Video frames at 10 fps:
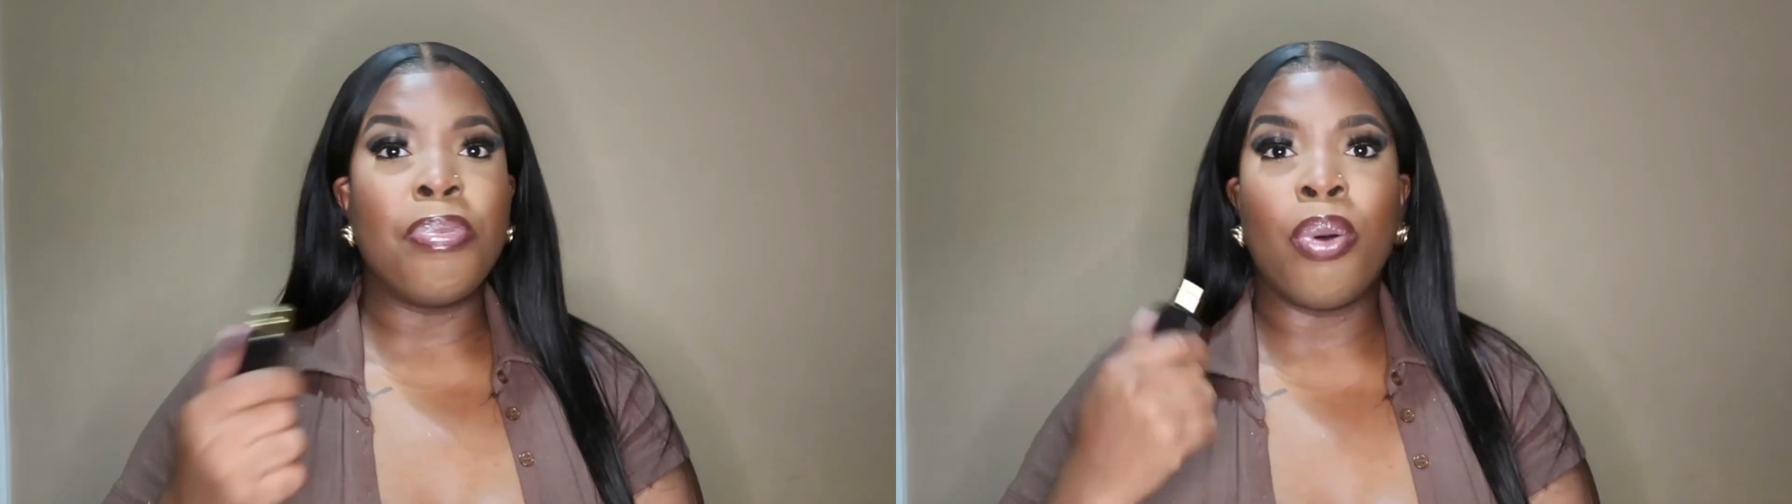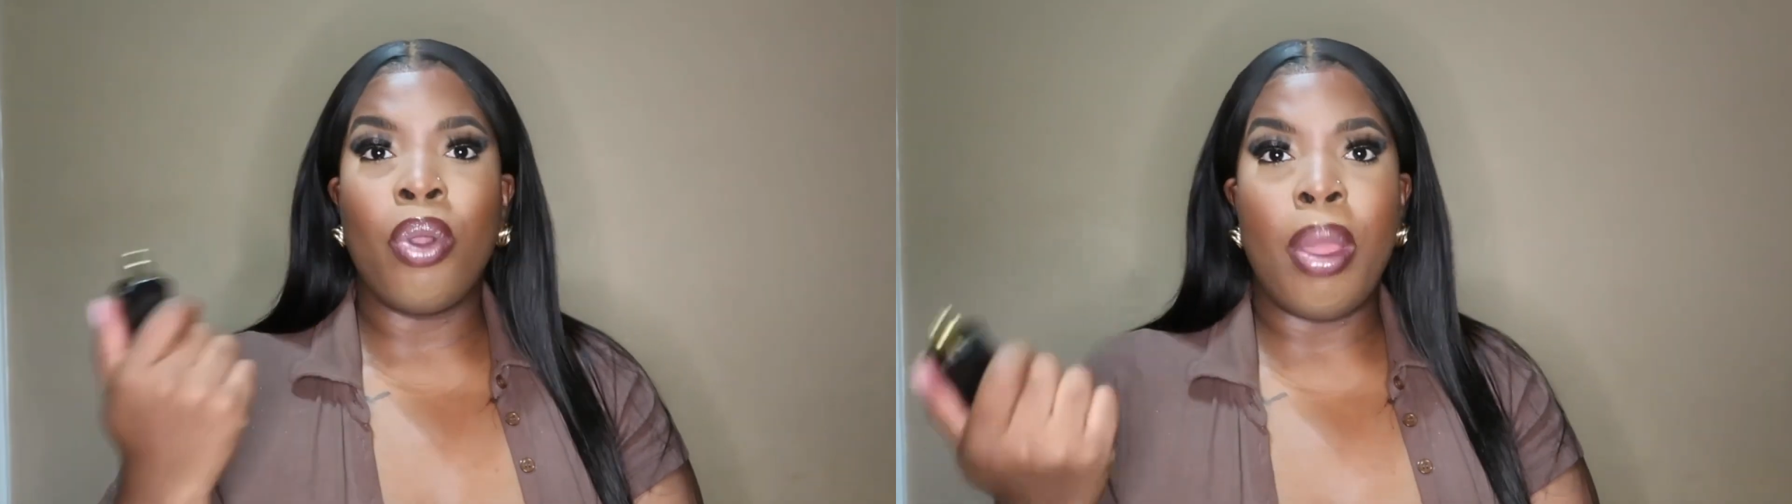
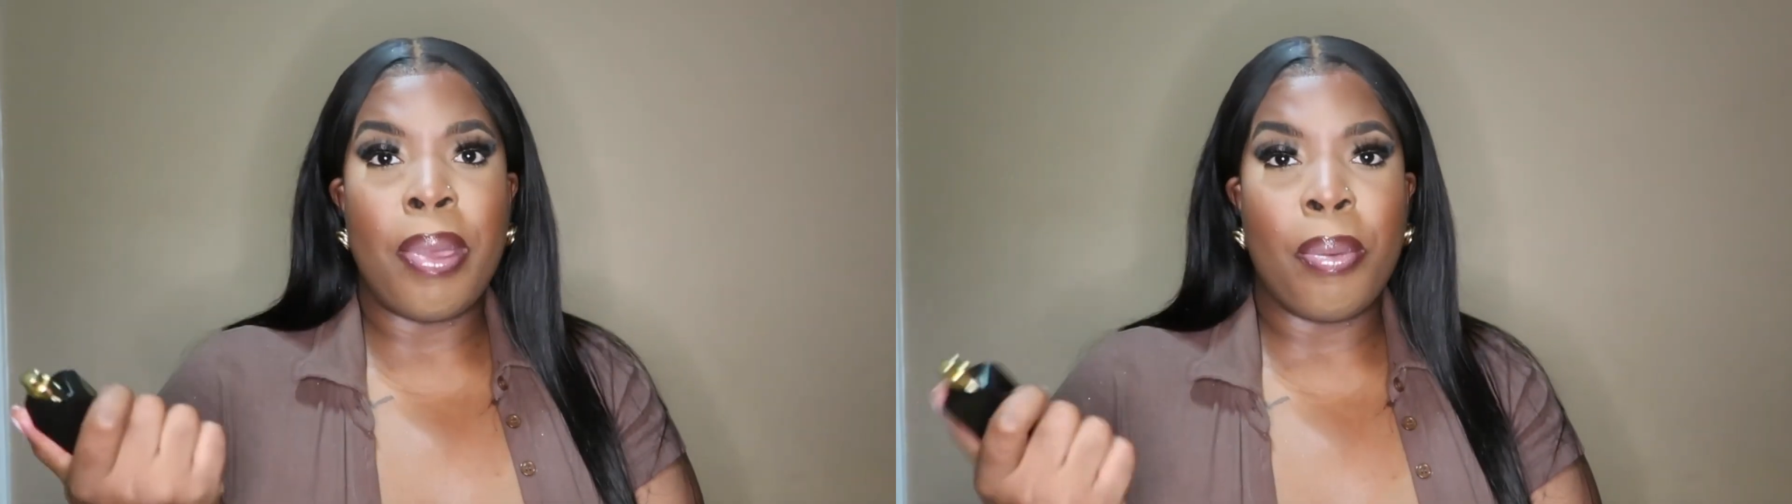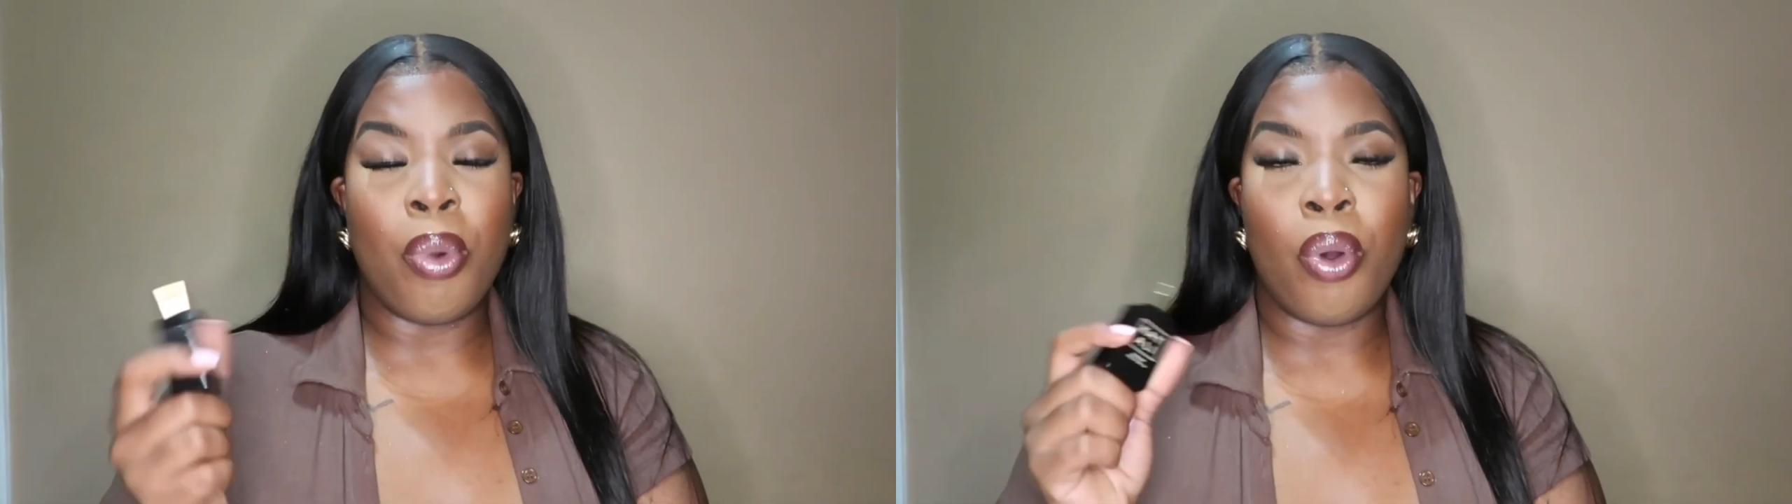pull a
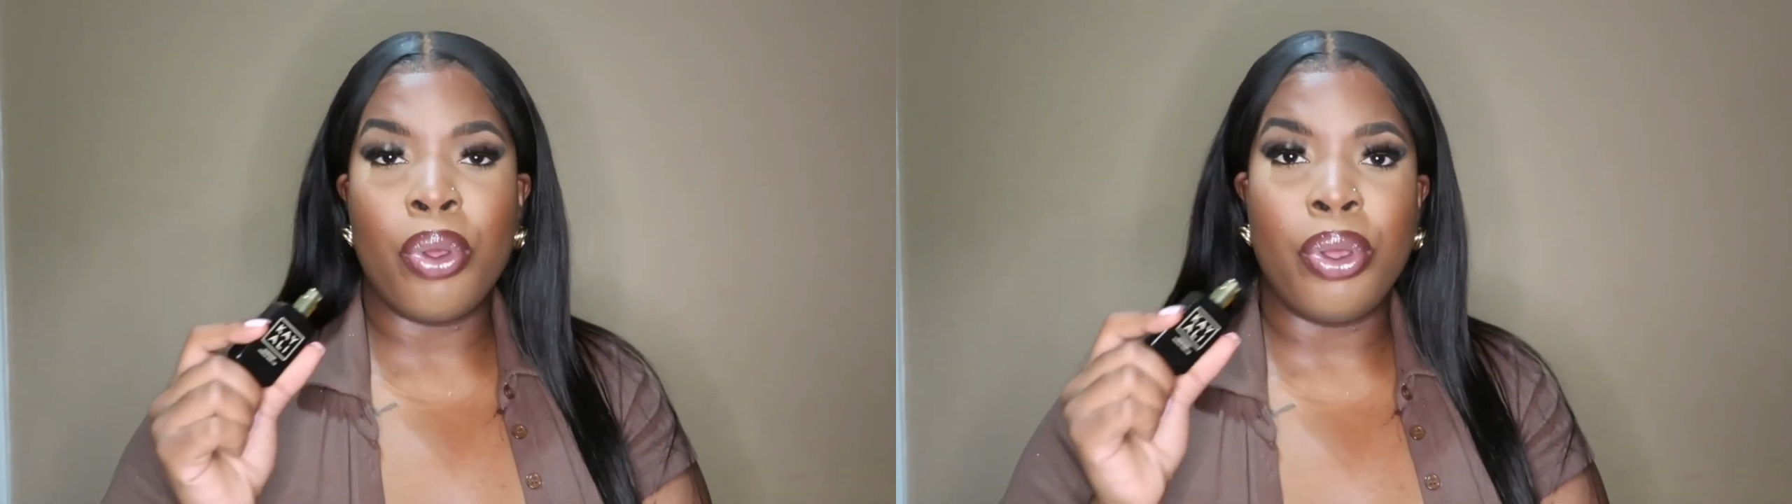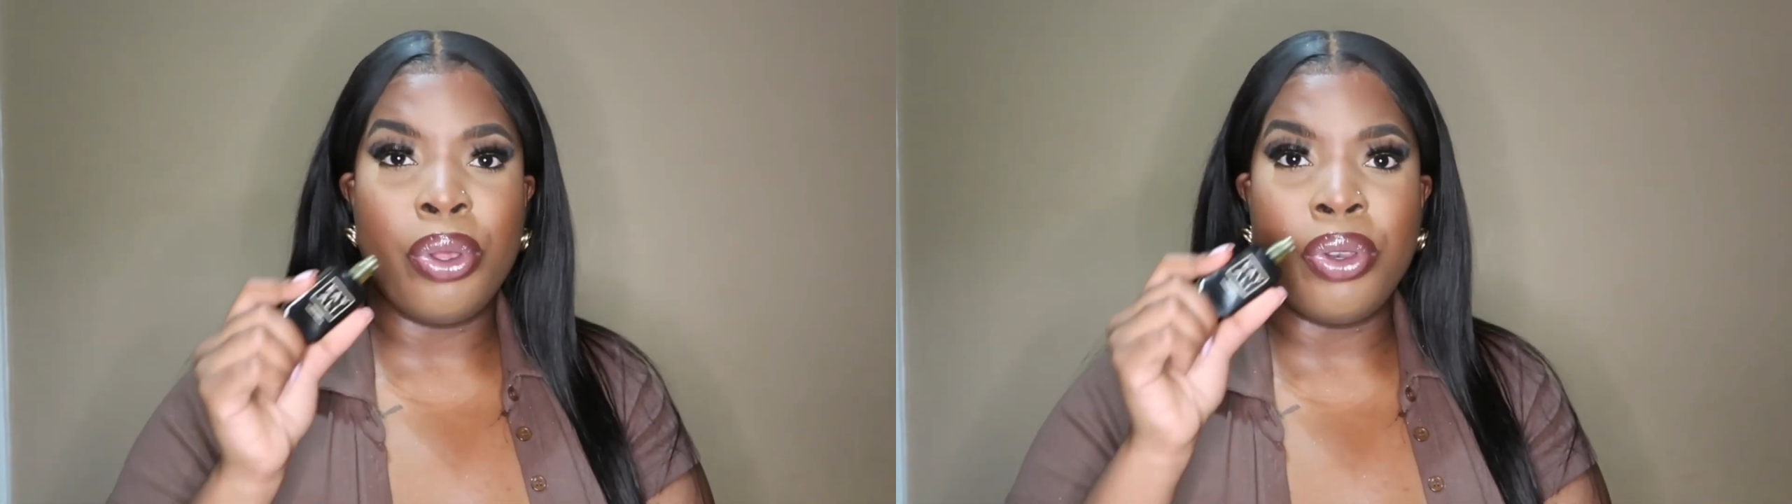bit more
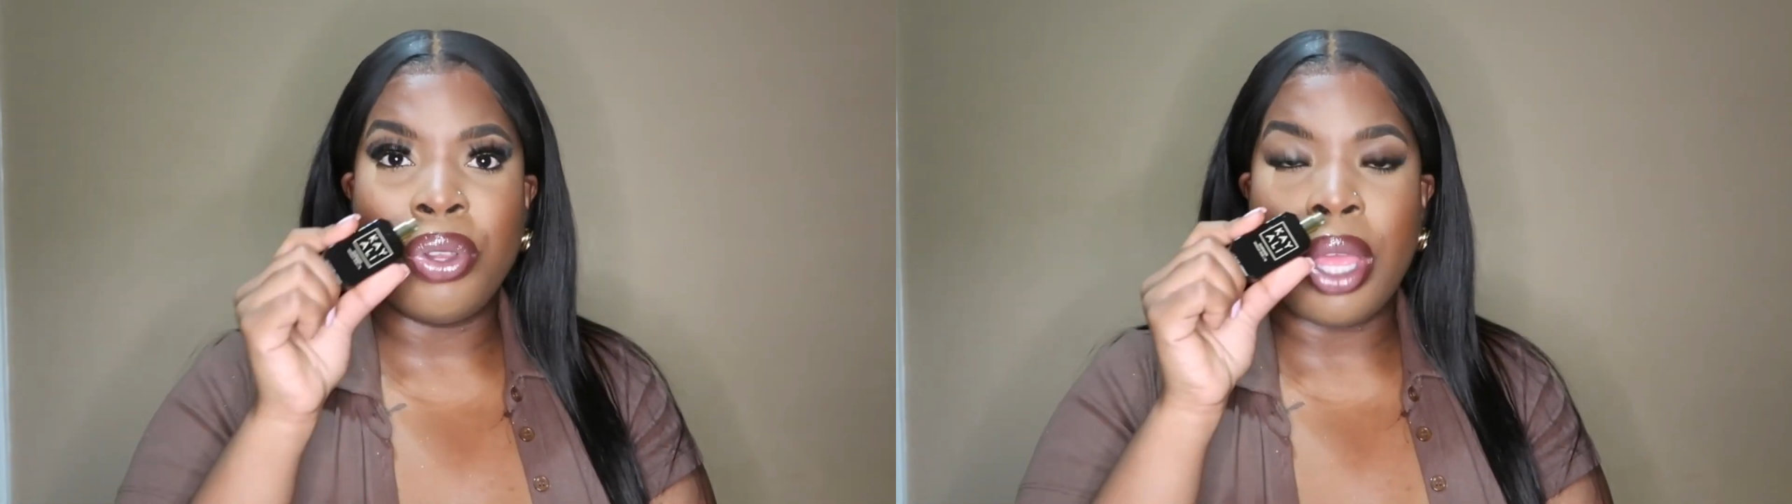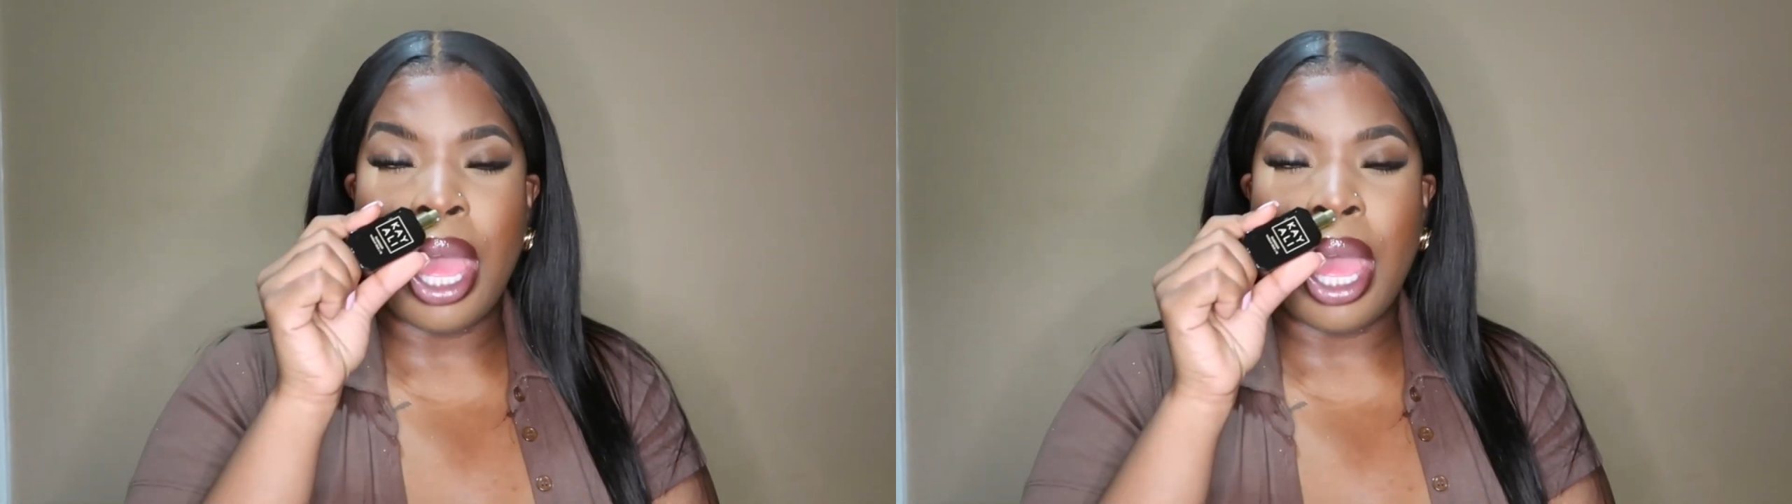oud